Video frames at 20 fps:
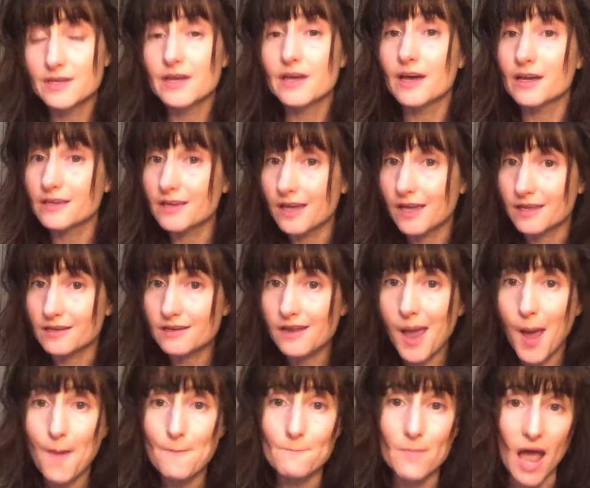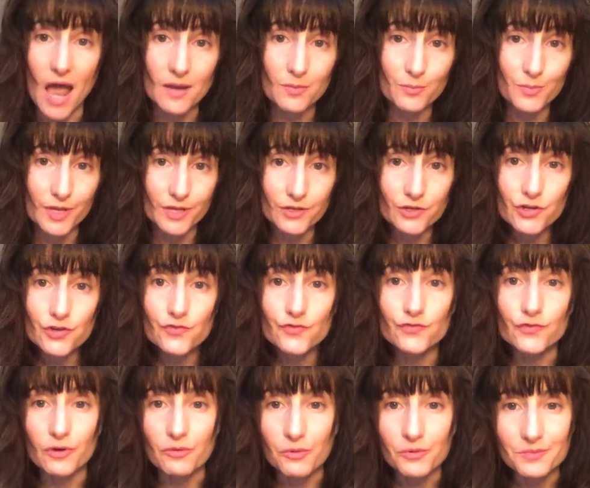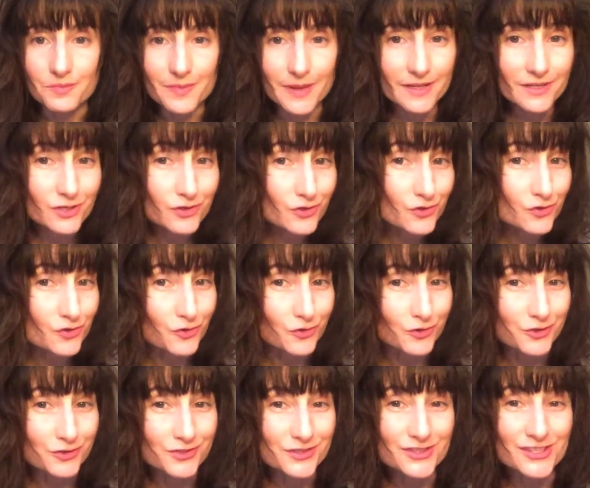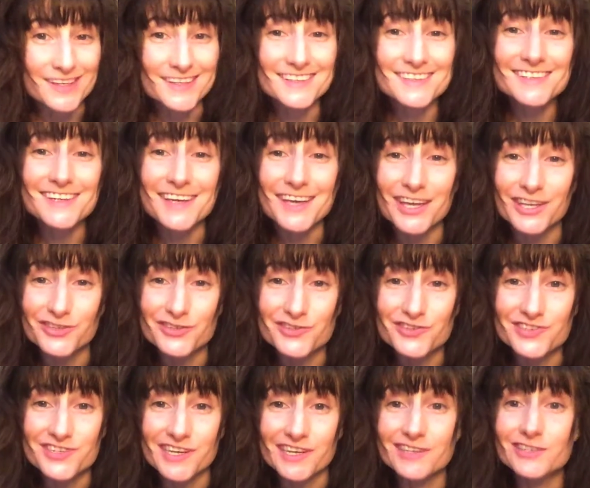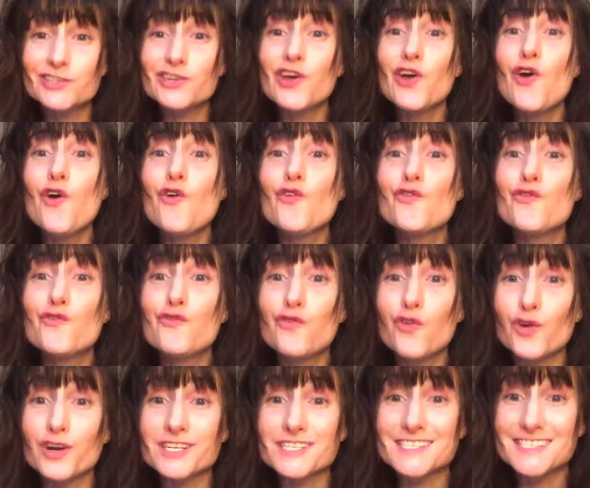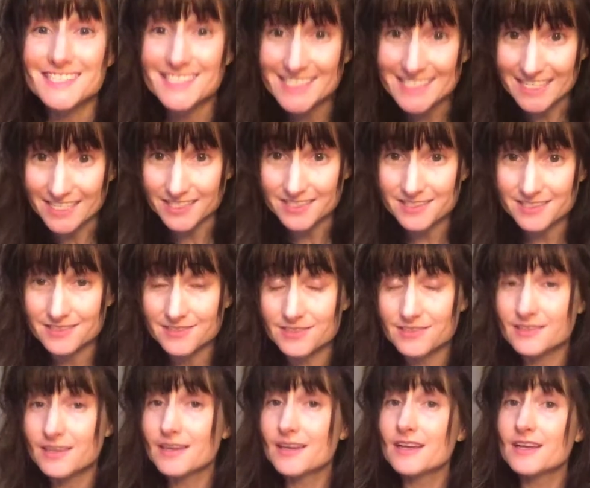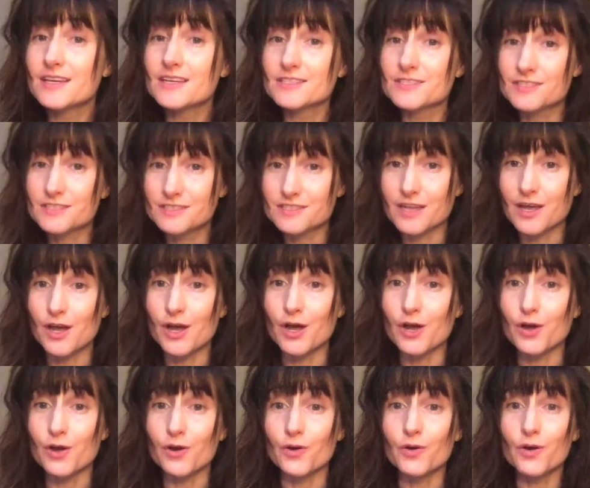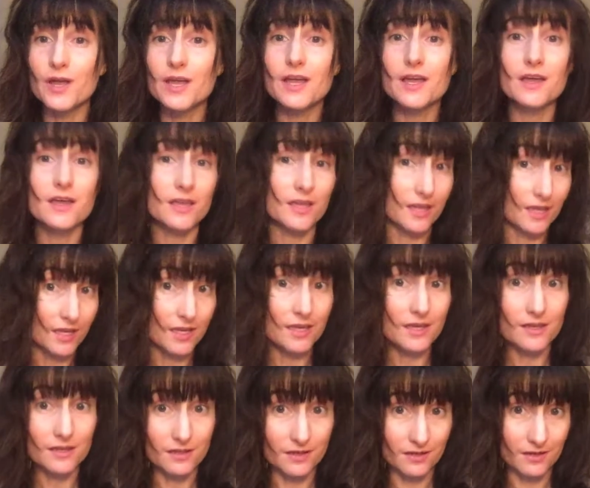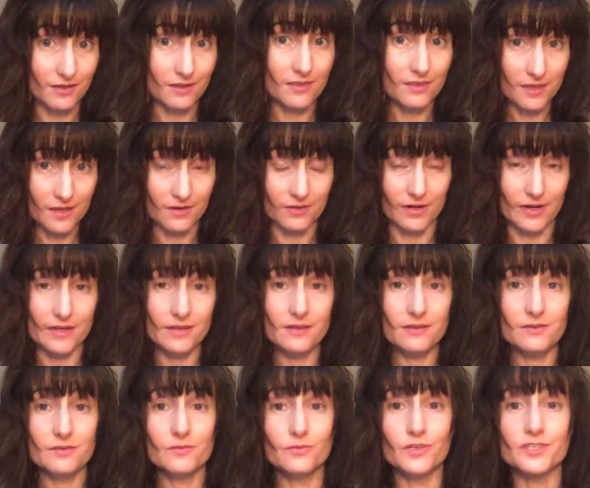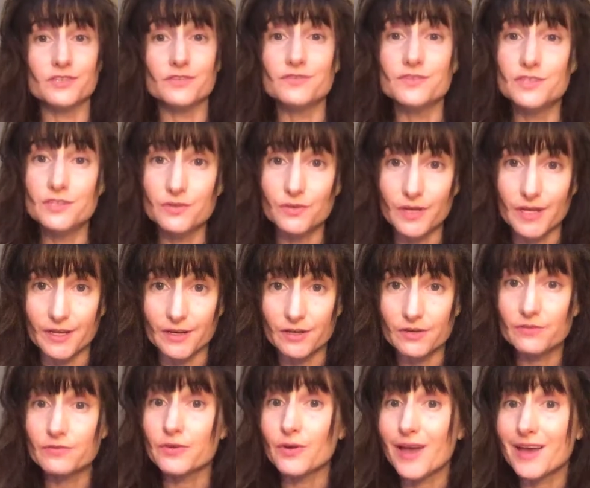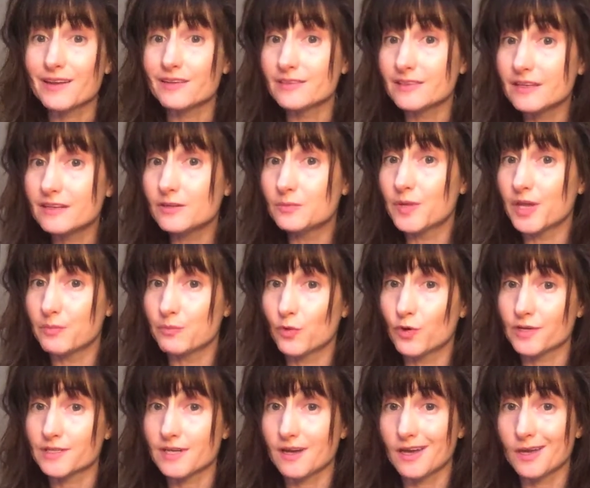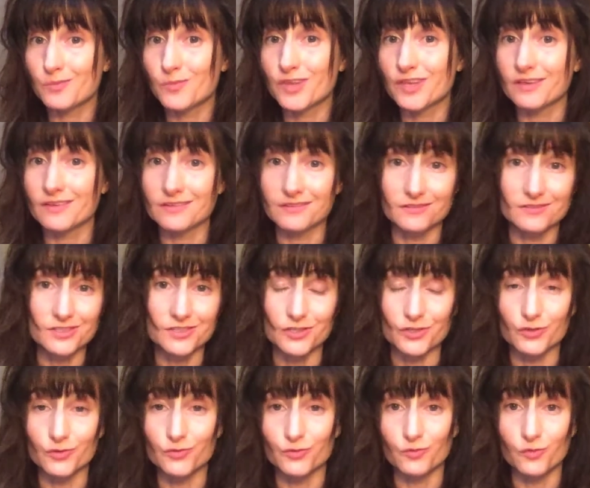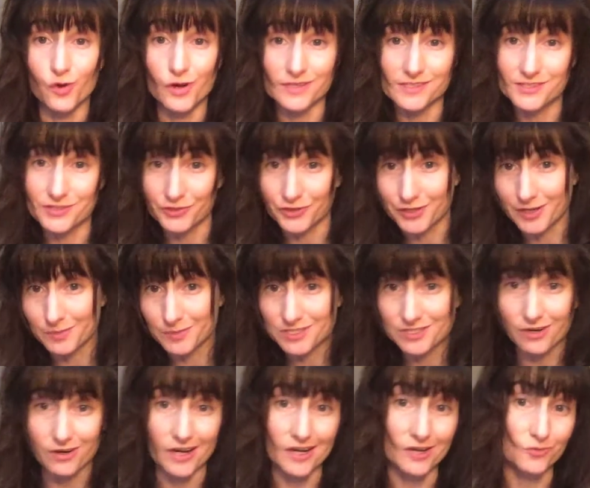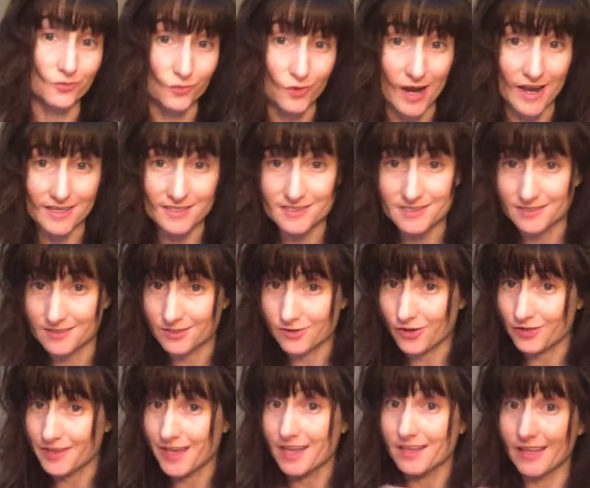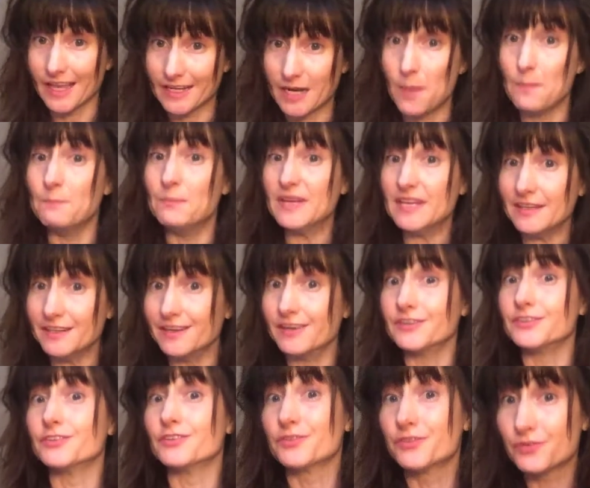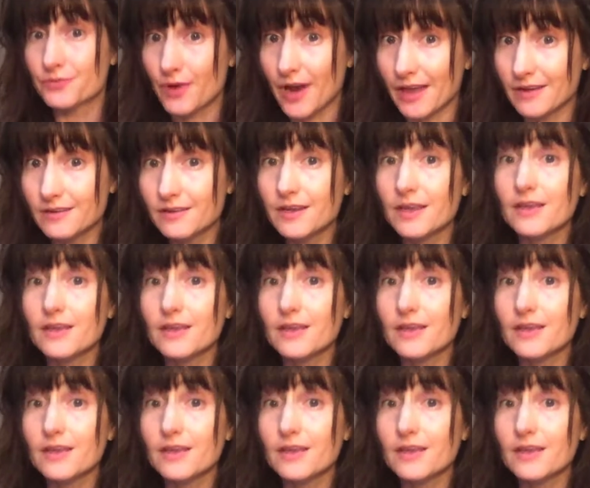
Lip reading: Again, back bend, forward bend, shoulder stand, headstand, 4 seats. So in theory, what you do here, if you had a little bit more time than to do one Surya Namaskar and rest and call that like a bead on your thread,